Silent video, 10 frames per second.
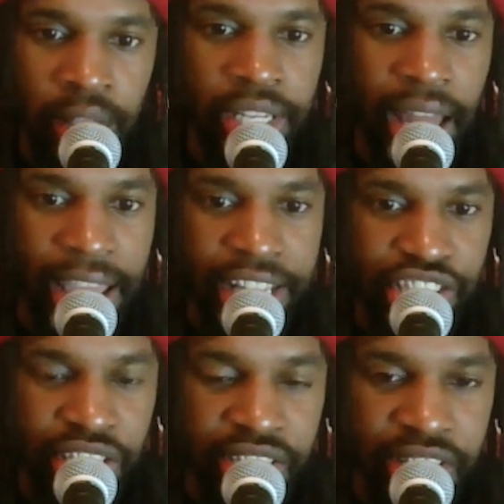the
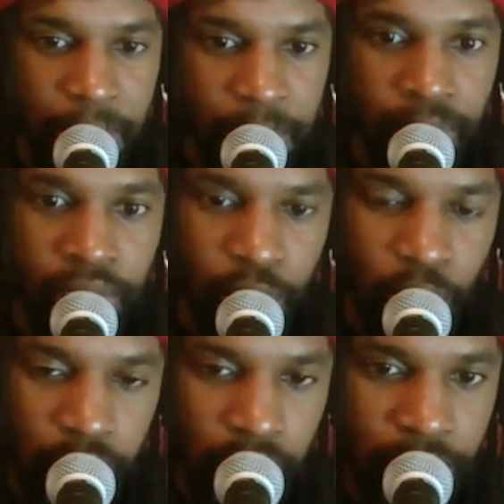ancients them
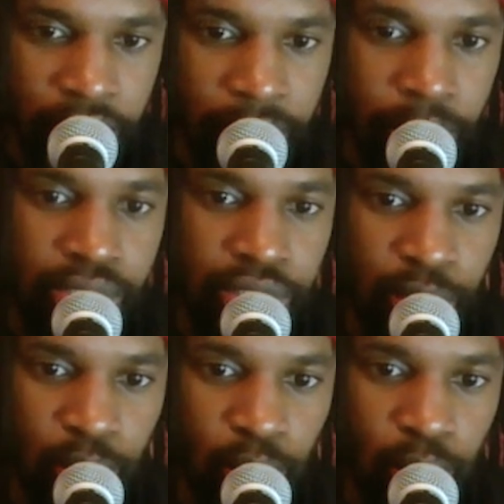out of reggae music
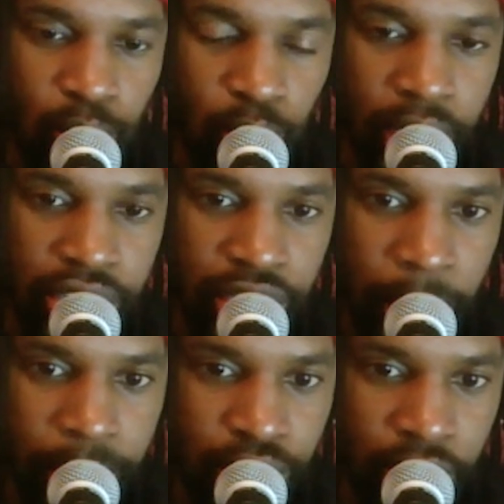who are
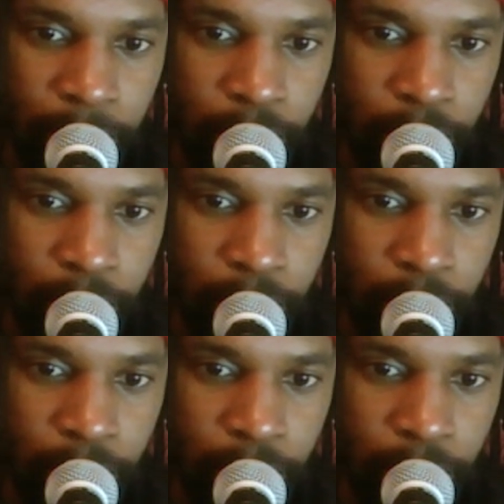drop out.